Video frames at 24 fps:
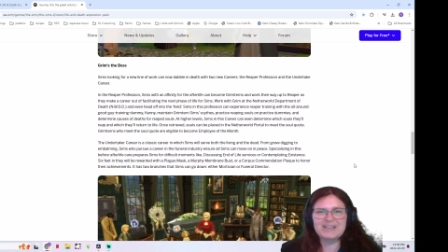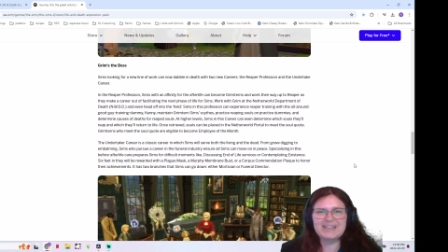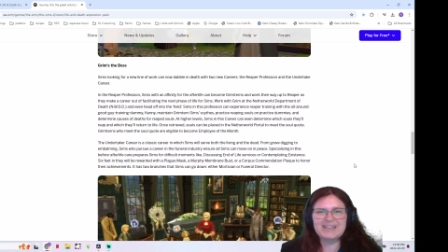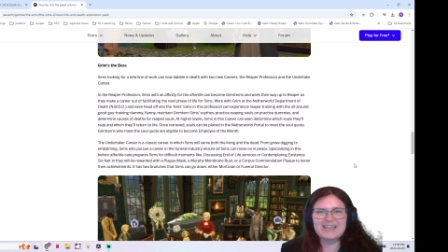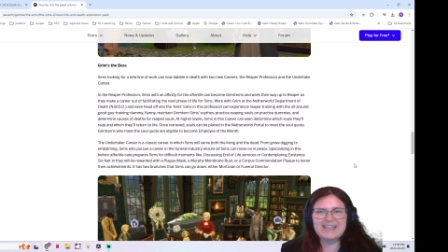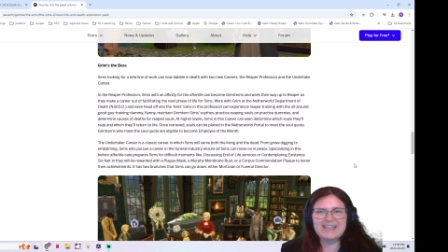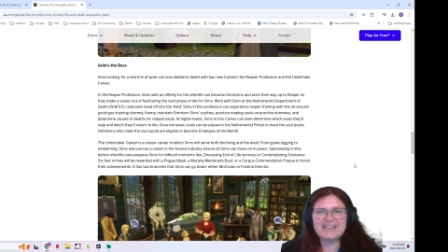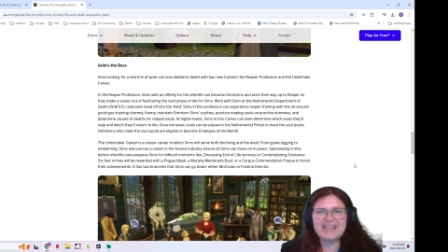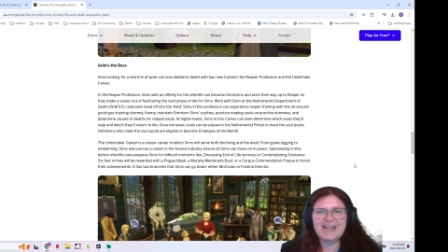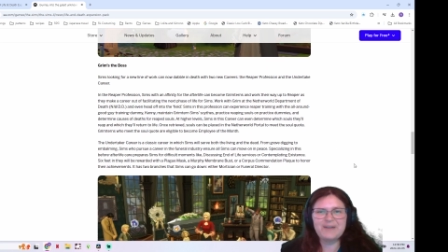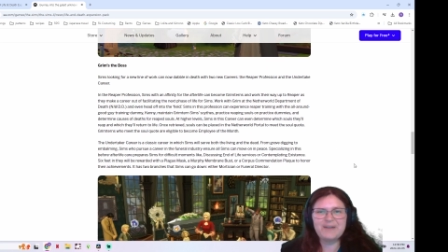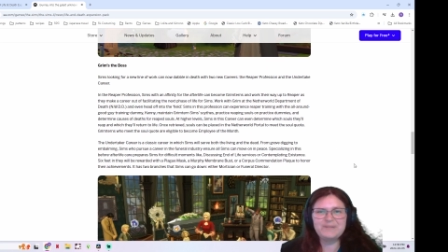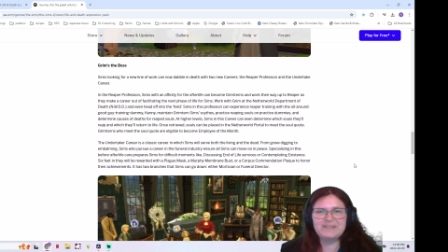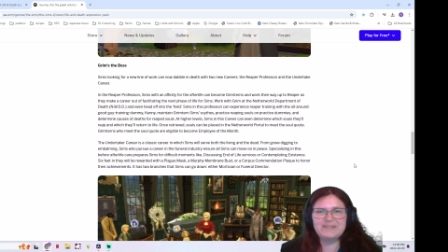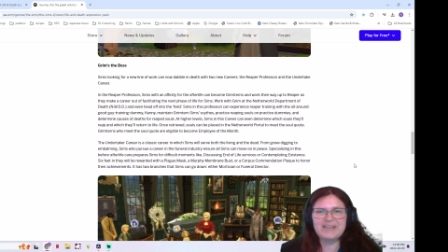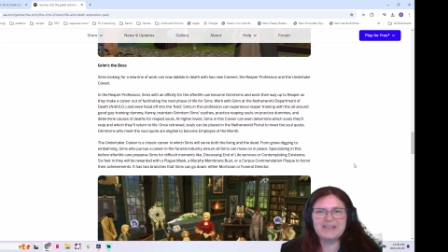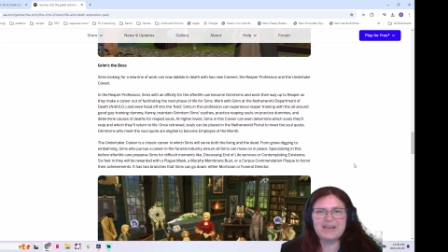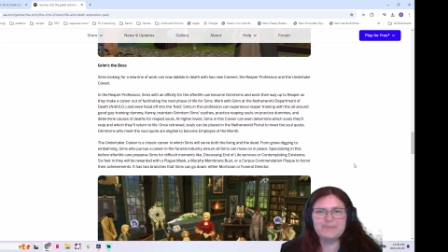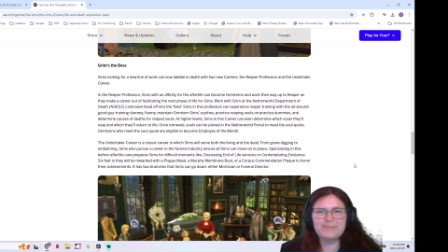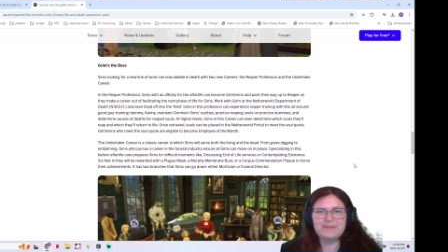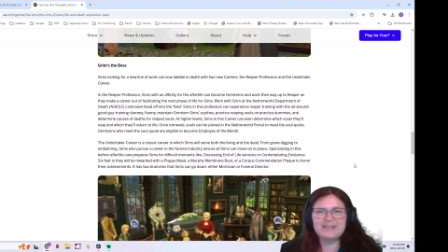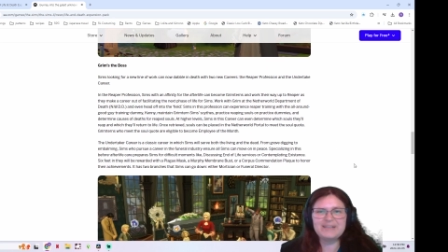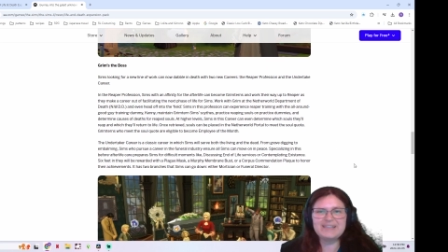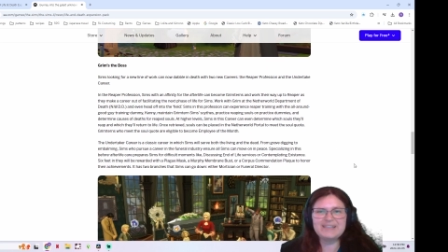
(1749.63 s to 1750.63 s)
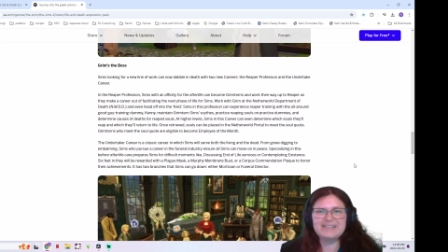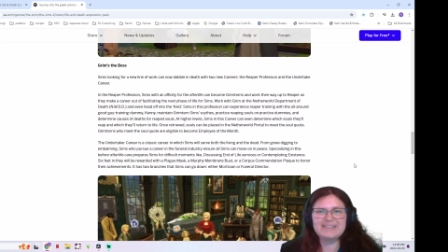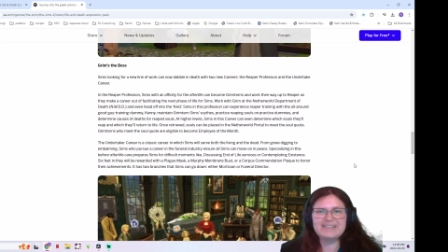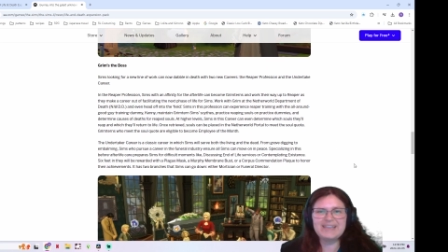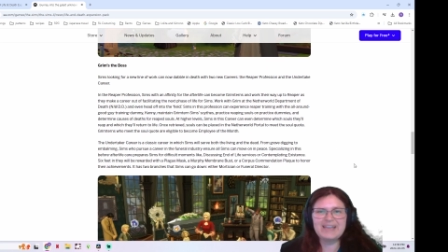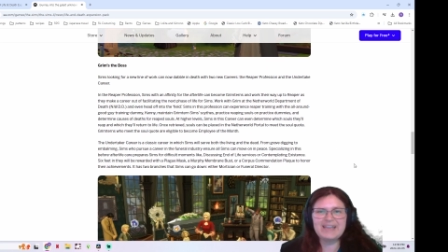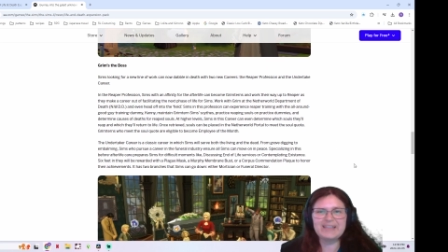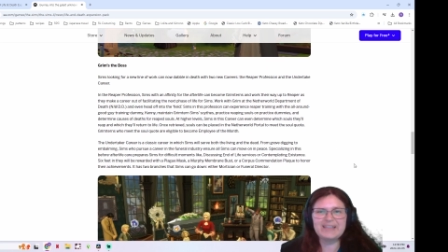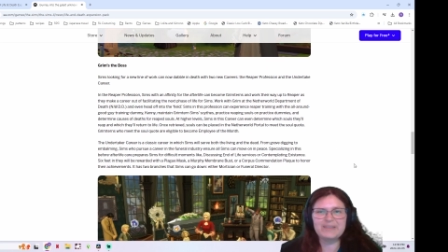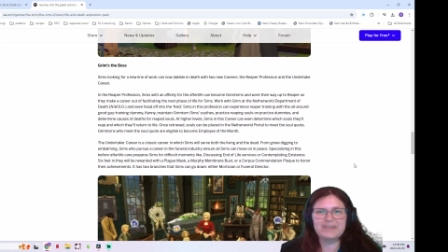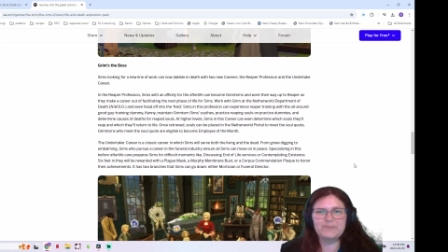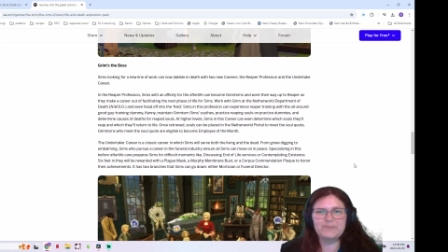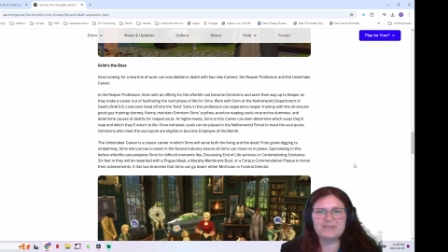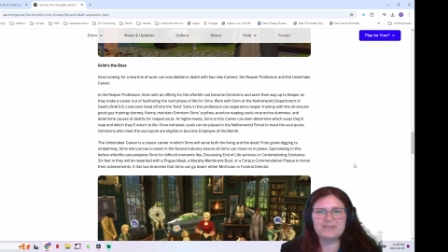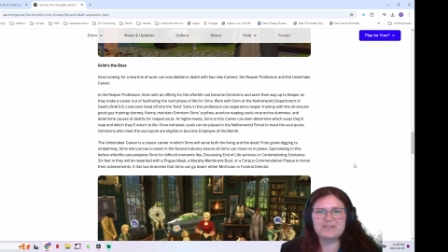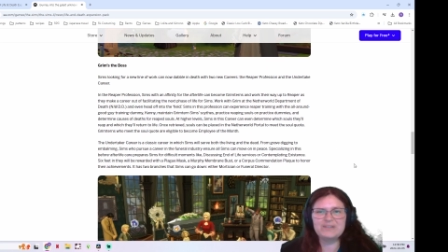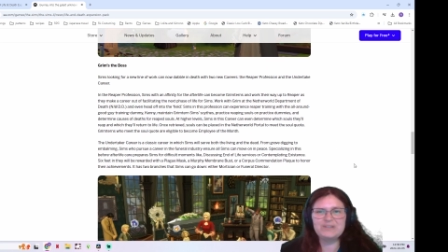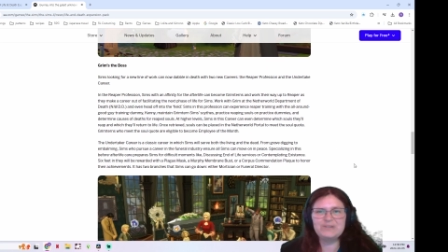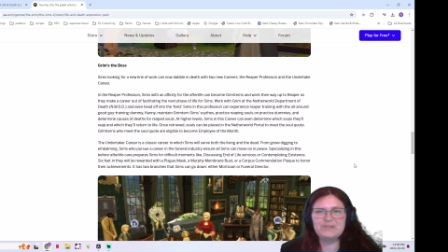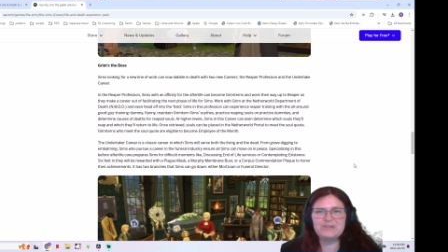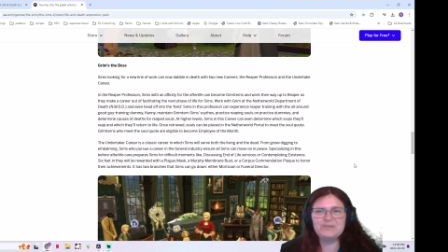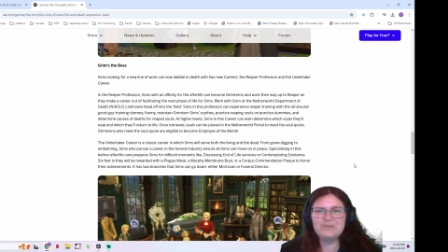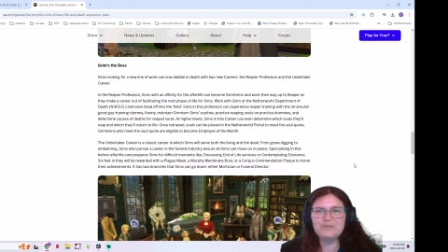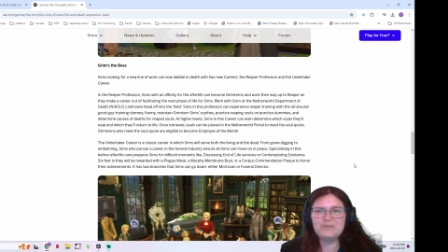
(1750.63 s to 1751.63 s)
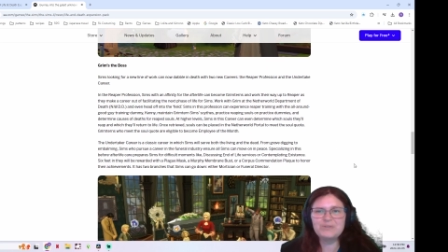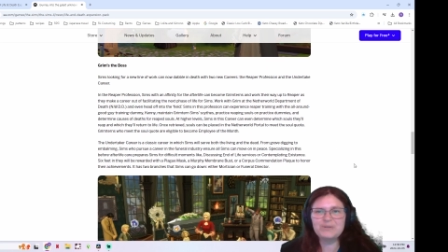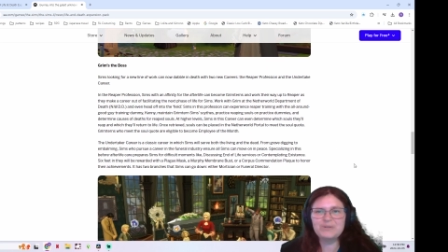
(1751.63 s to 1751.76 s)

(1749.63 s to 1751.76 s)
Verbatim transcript: can now dabble in death with two new